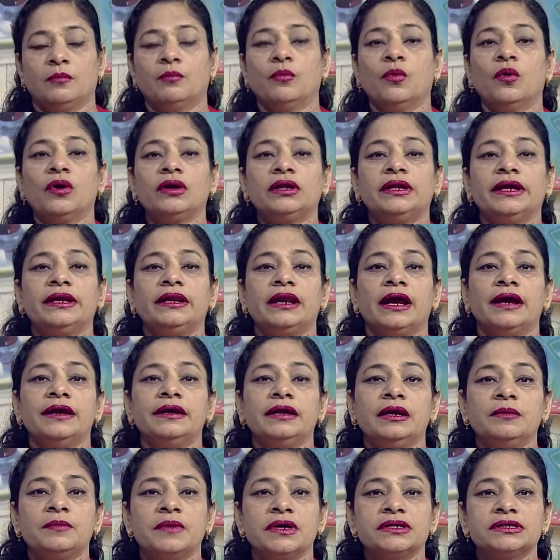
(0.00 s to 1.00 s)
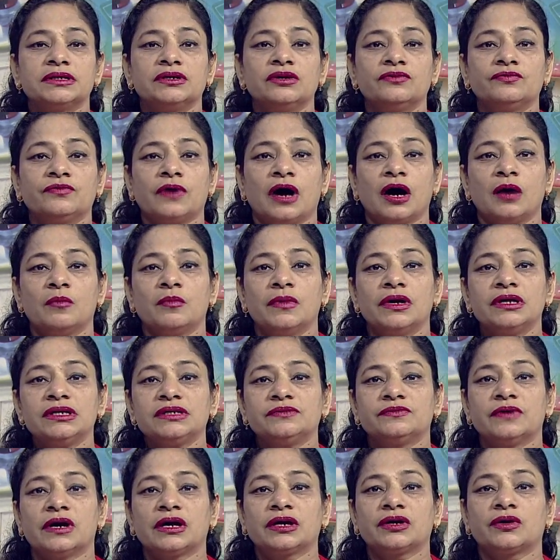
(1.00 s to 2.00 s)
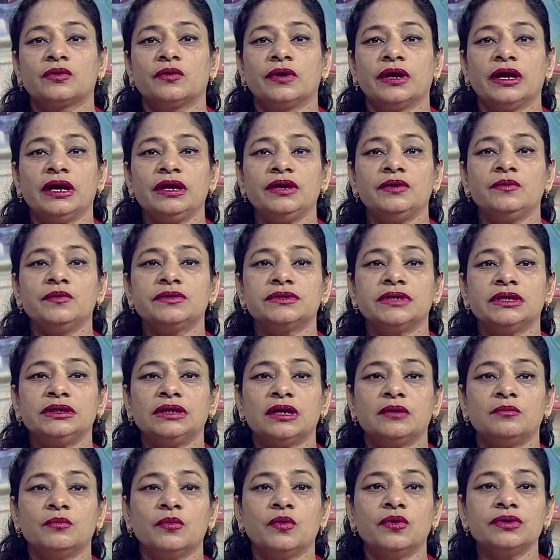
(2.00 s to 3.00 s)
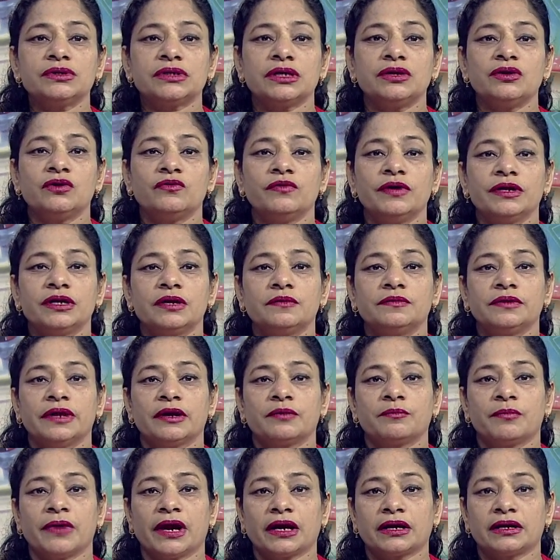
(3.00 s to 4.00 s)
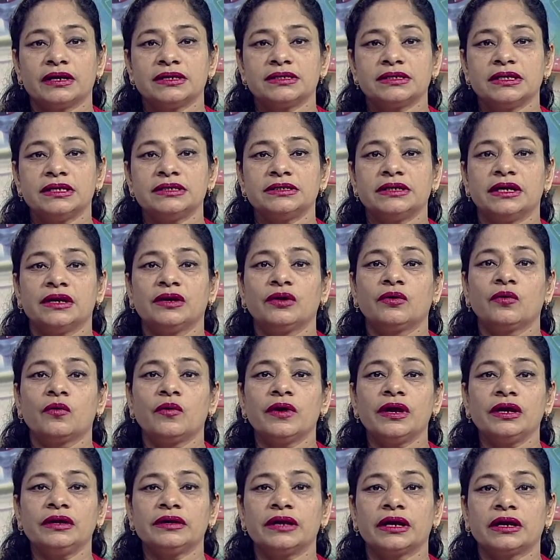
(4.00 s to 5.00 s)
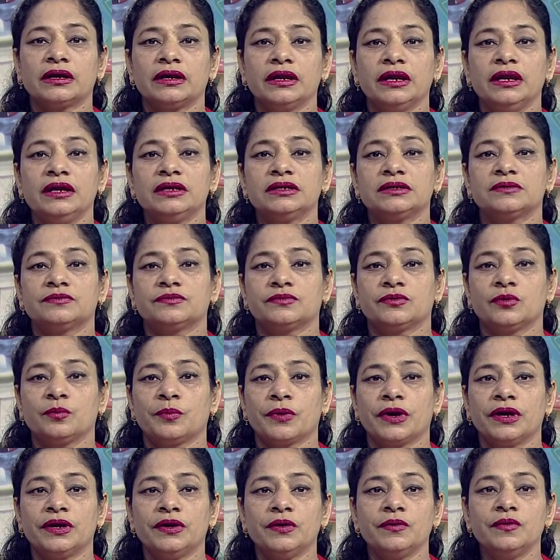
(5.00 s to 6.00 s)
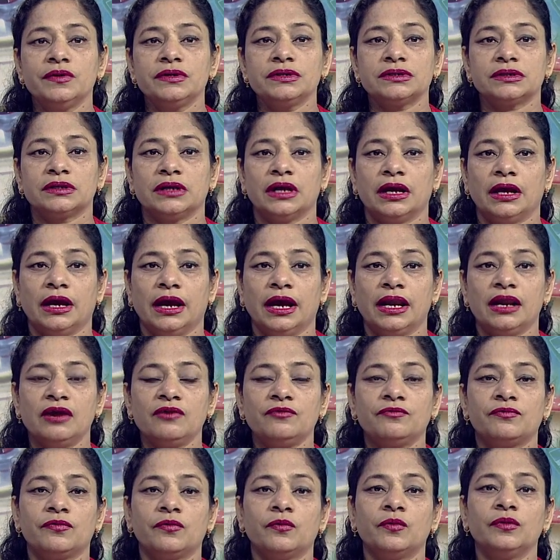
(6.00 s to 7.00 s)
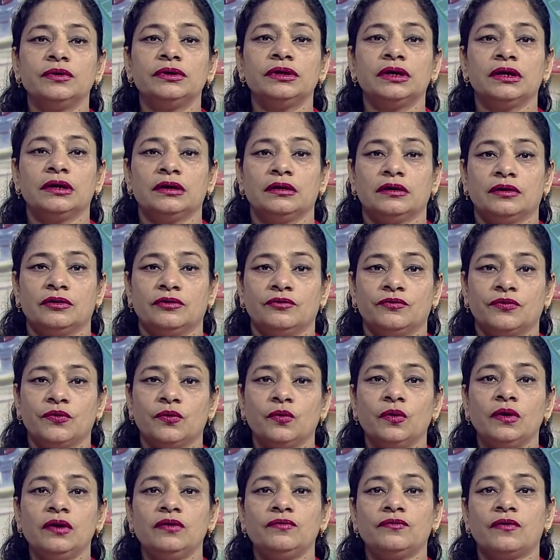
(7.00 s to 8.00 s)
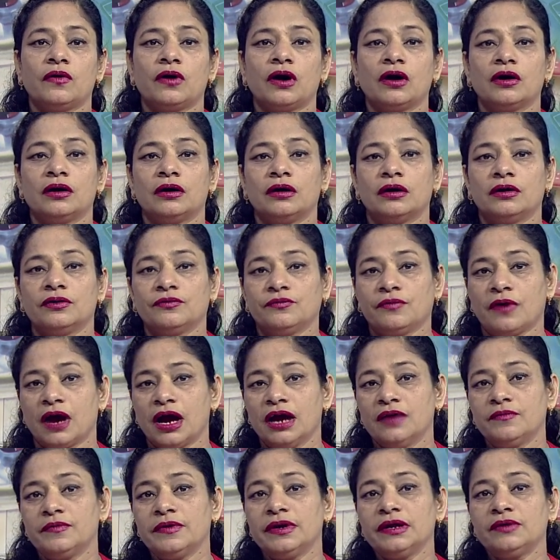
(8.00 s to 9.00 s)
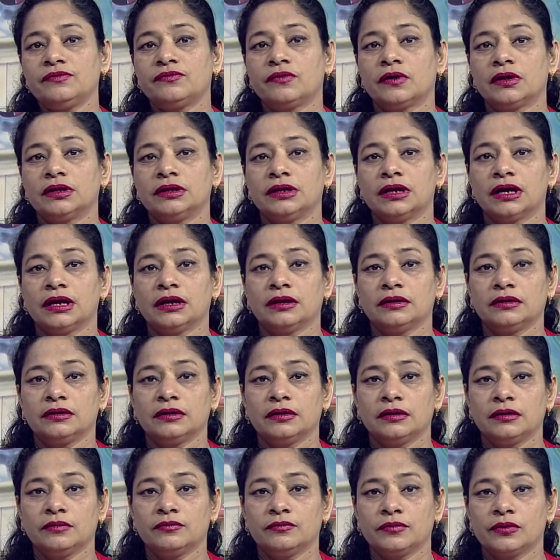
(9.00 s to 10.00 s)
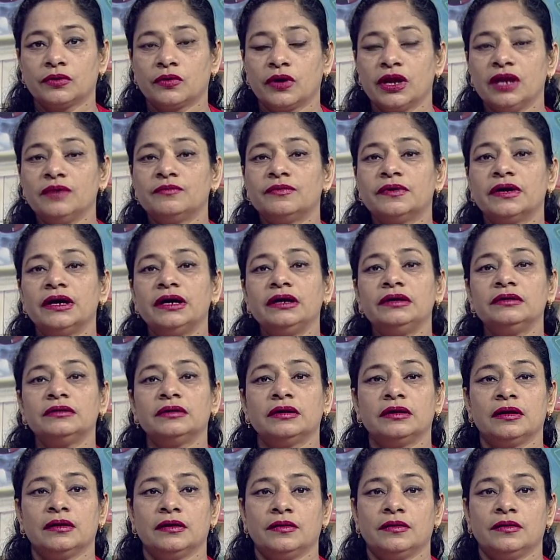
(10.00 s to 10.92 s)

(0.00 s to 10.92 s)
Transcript: More than 90 percent of farmers work today using the most innovative practices and growing techniques to produce enough food, fuel for uh, fiber for the growing world